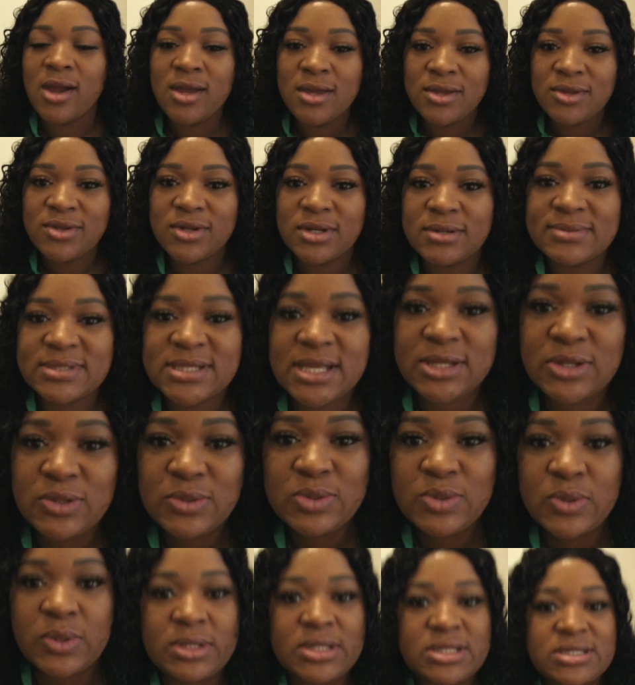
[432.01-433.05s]
You know what I'm saying? You're
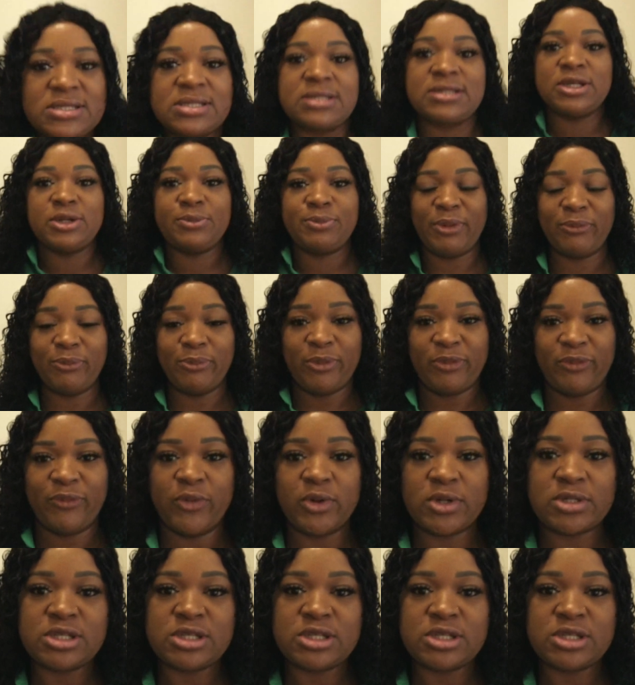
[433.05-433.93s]
doing this a little bit before.